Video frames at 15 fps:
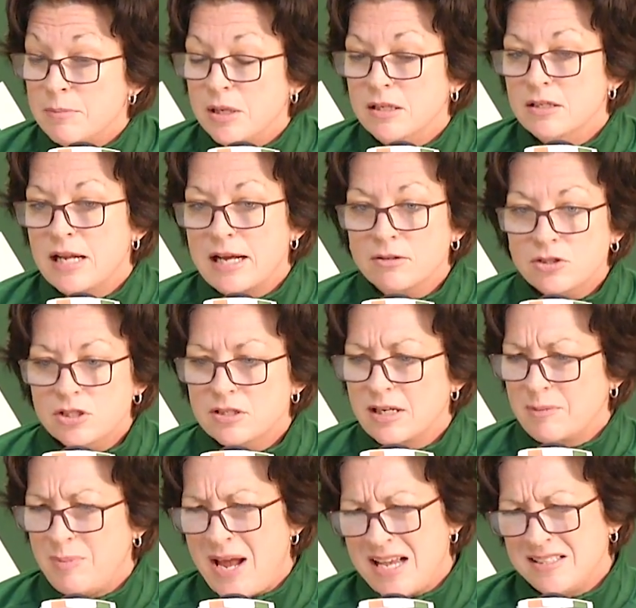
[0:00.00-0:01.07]
But now she's
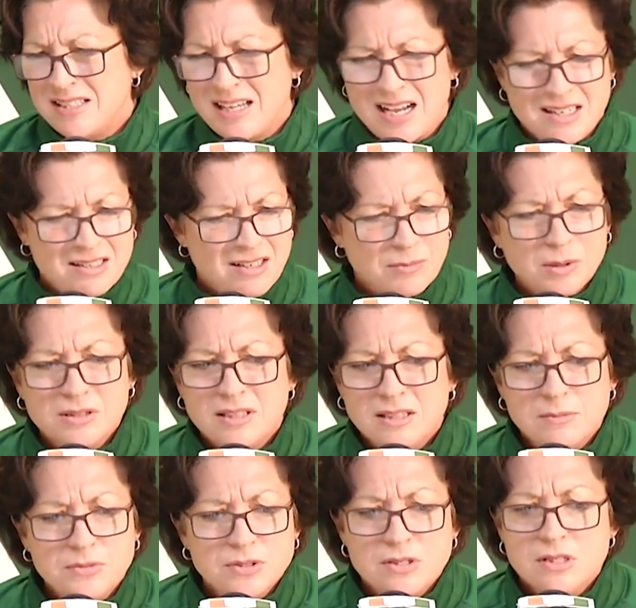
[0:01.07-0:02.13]
like passing out of double
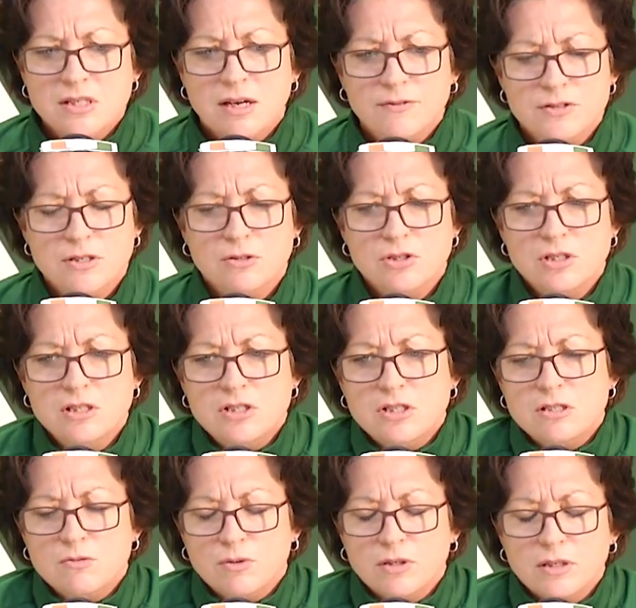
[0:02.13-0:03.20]
teams and stuff. So she's
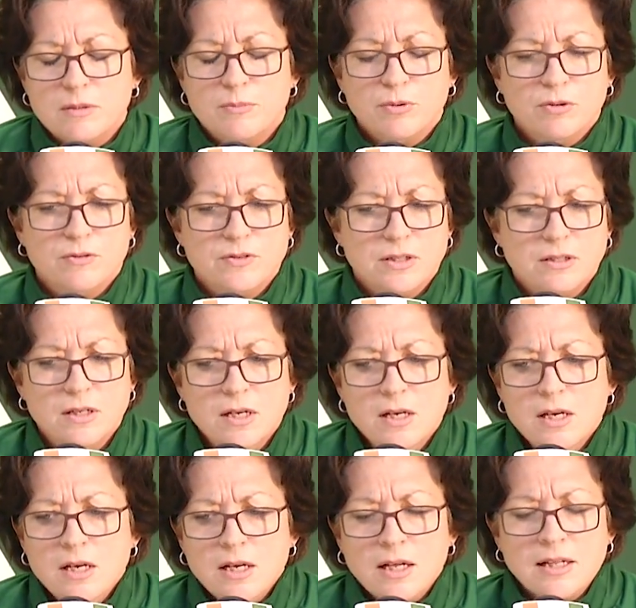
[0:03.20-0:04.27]
just really improved. And
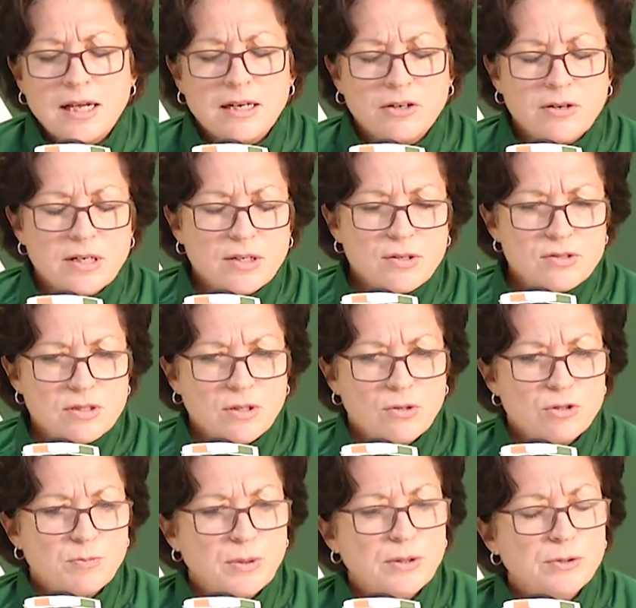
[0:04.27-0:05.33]
a lot of credit goes to
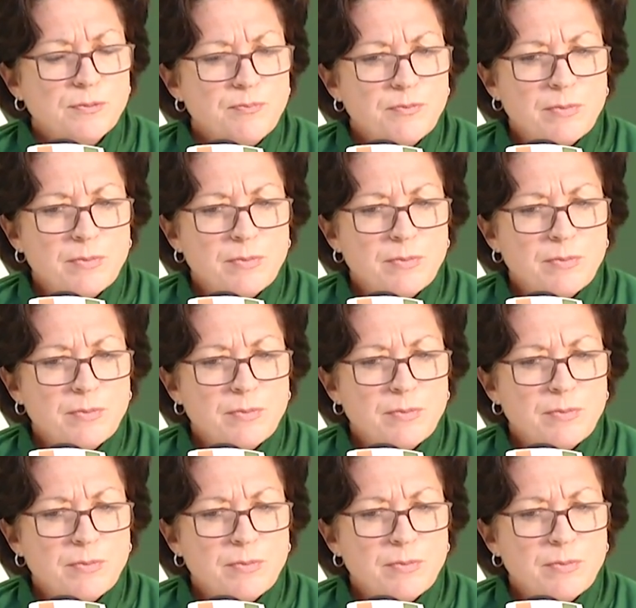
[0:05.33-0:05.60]
Coach Blue.